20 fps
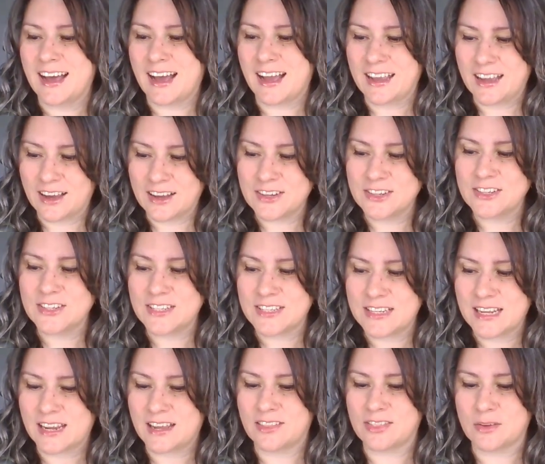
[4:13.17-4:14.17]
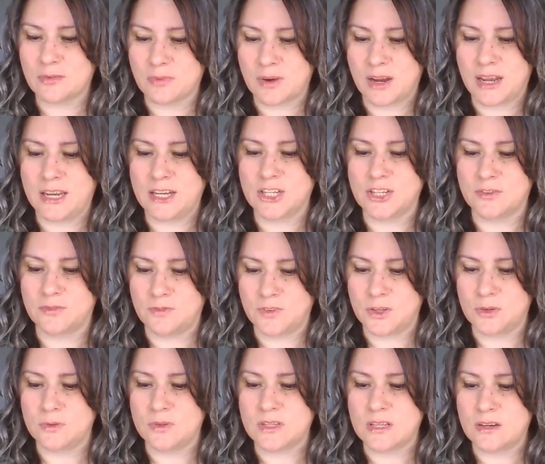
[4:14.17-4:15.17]
I understand the range of
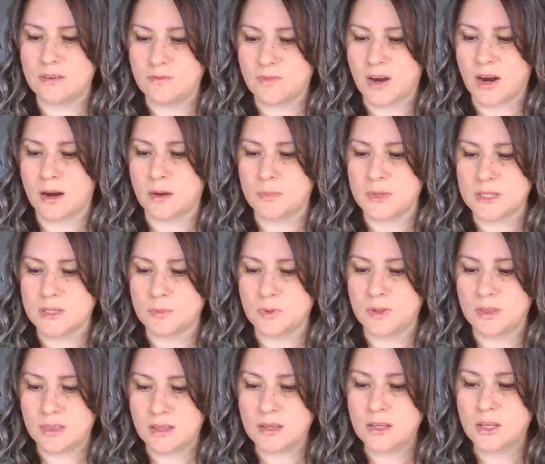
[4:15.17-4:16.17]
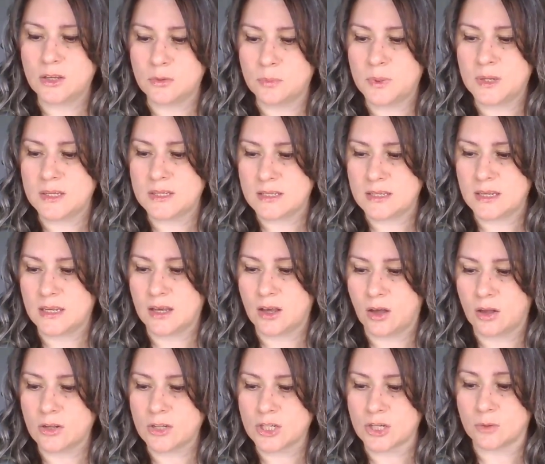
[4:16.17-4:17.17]
views and environments within UPC
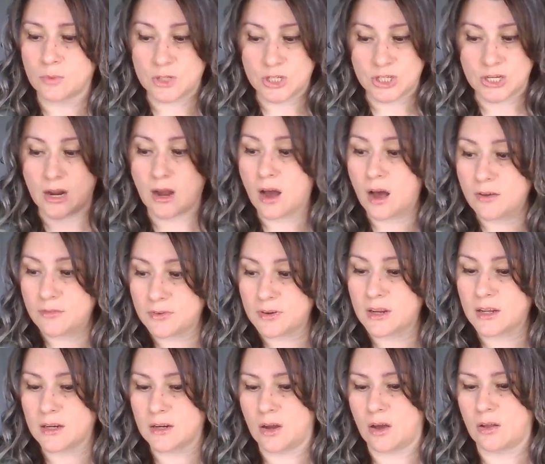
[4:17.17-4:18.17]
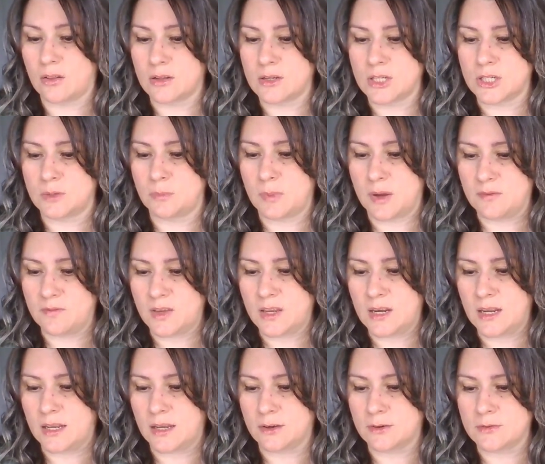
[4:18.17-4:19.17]
culture, which I often acknowledge in my
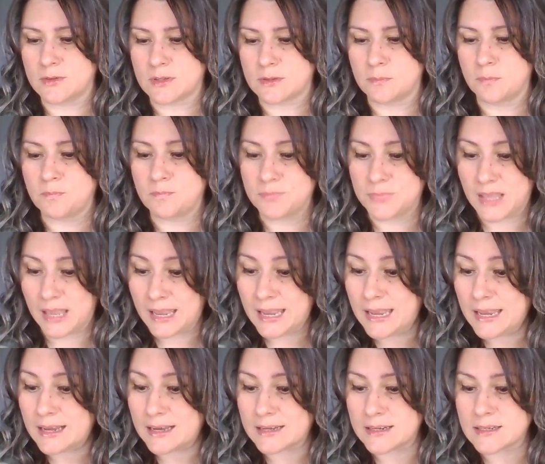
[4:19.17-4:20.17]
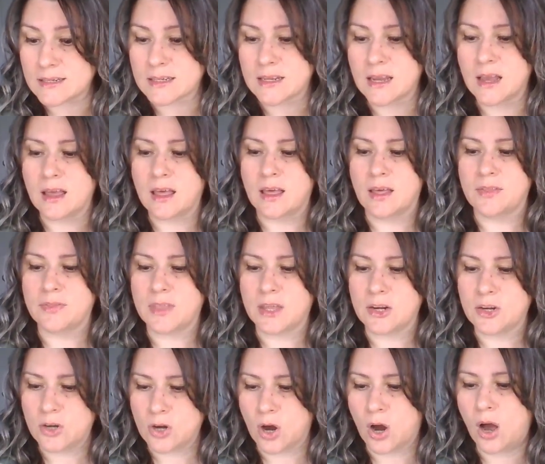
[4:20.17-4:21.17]
videos, and
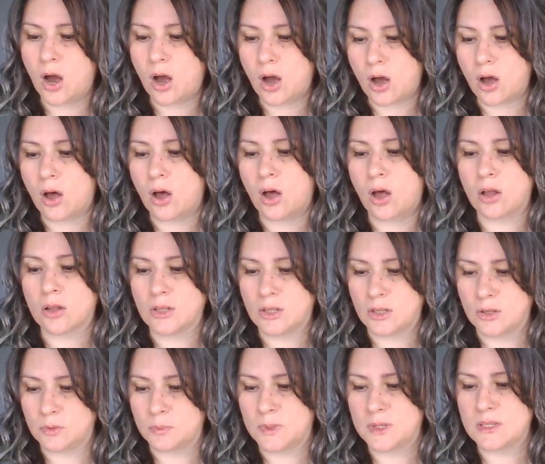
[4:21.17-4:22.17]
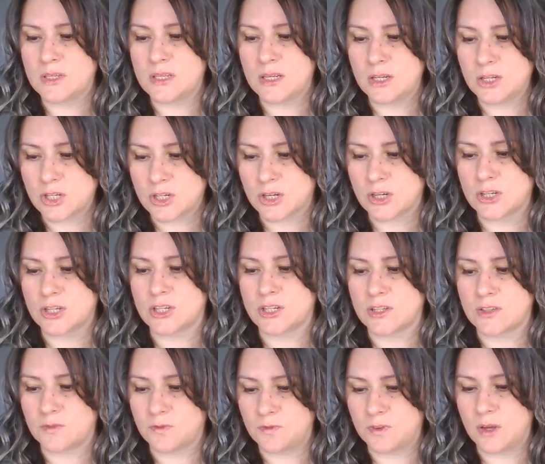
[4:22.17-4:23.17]
that not all UPC
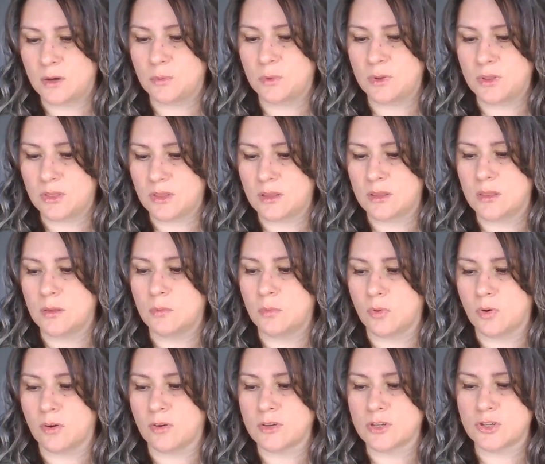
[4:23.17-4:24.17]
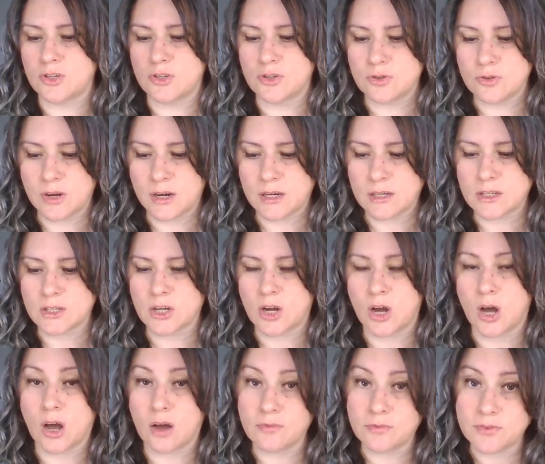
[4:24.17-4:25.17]
churches fit within the more strict,
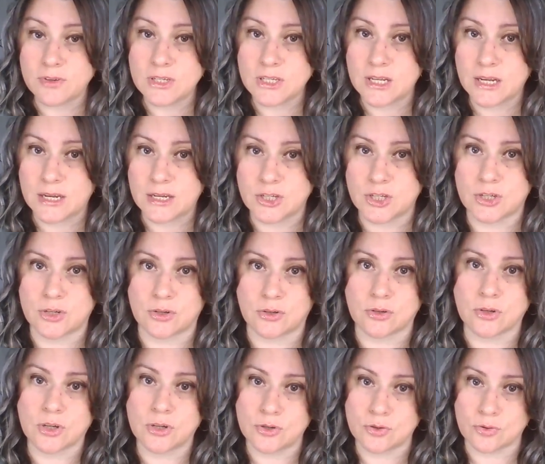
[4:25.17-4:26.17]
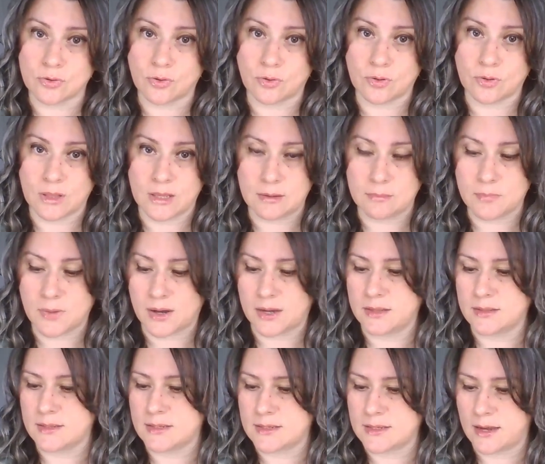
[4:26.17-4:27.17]
confrontational, controlling
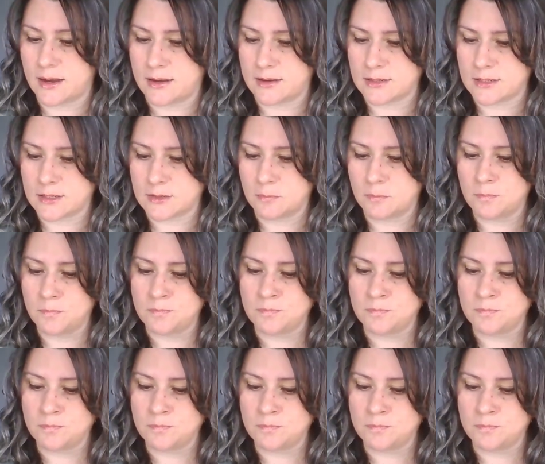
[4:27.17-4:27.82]
mindset.